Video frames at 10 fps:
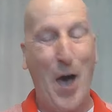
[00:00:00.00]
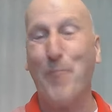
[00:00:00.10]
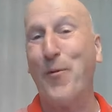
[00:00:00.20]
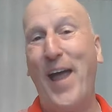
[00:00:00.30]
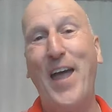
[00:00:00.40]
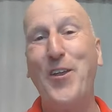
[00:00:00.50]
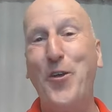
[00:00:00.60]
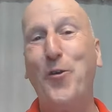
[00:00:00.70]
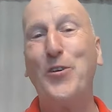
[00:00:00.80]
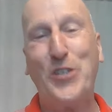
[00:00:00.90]
Brand
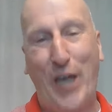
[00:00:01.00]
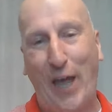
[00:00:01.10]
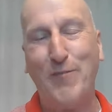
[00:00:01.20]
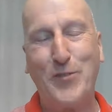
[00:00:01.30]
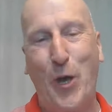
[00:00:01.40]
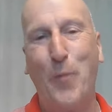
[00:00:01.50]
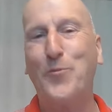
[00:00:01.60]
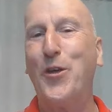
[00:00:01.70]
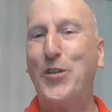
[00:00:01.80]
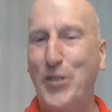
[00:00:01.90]
new shave soap
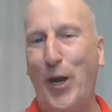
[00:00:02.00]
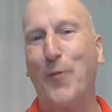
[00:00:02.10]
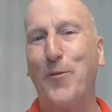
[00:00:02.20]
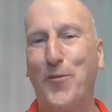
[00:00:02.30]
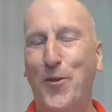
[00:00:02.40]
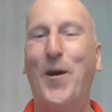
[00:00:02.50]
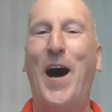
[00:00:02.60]
to share with you